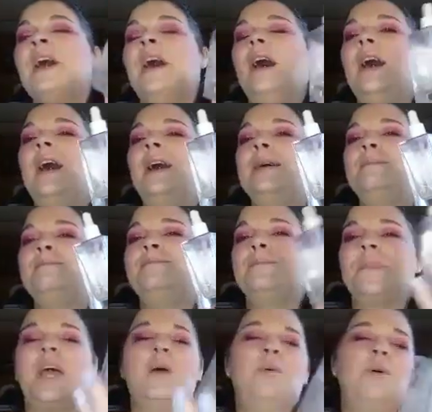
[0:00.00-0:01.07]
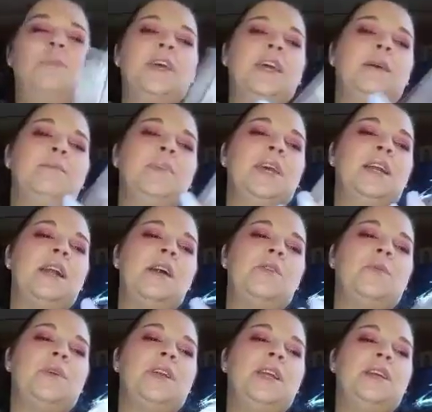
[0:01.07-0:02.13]
um, I will be getting me
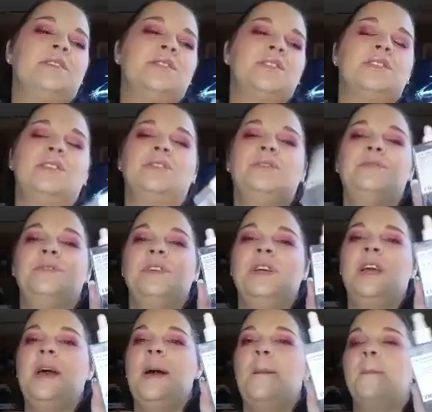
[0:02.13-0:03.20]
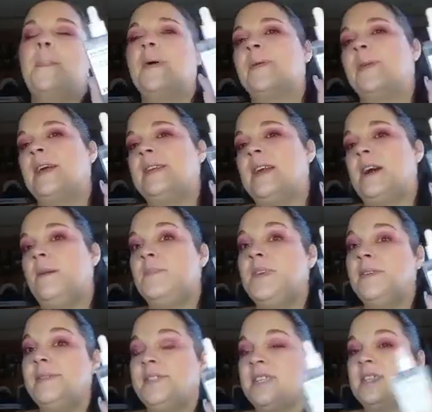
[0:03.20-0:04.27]
another one here soon, but right now I'm
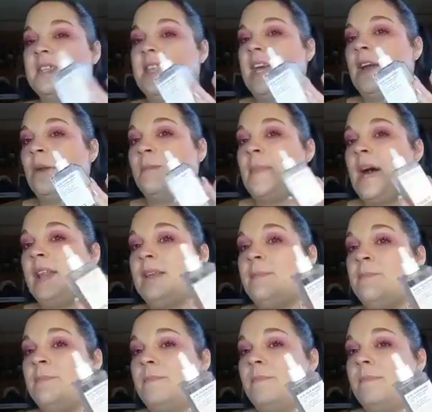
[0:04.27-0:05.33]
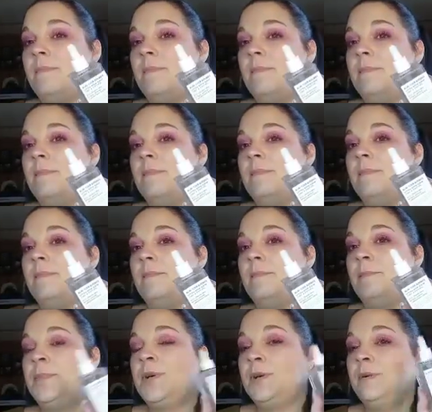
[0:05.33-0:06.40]
using their melon
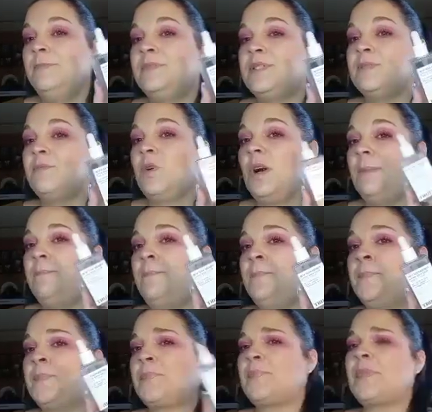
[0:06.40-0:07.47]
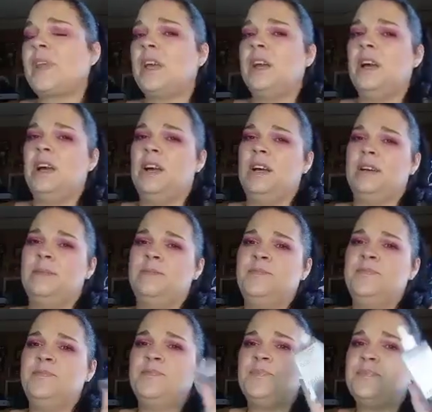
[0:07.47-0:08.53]
boobs one.
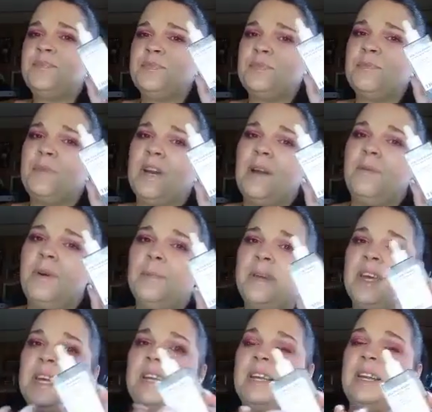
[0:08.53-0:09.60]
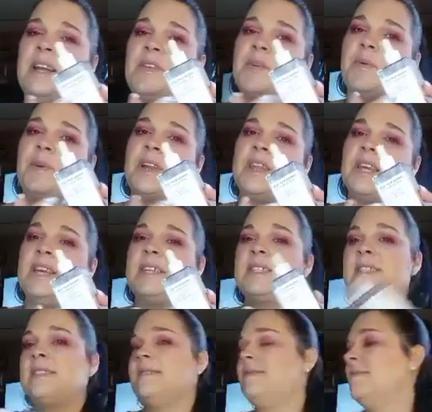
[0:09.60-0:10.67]
Um, but I will be getting another one of these.
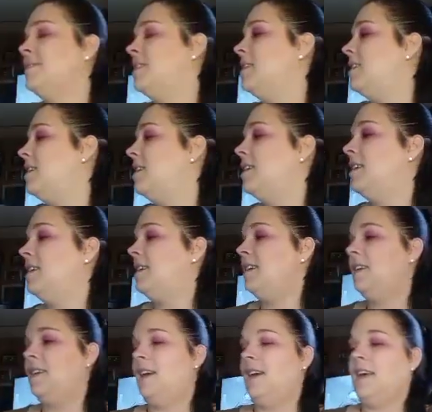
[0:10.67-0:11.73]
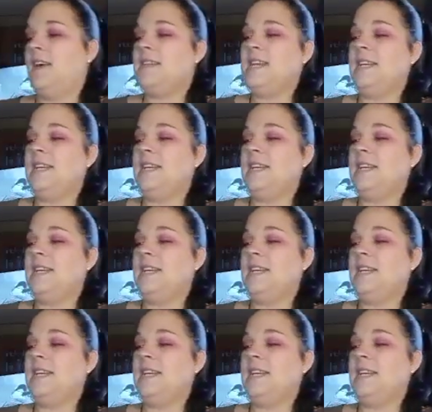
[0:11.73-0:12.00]
Uh,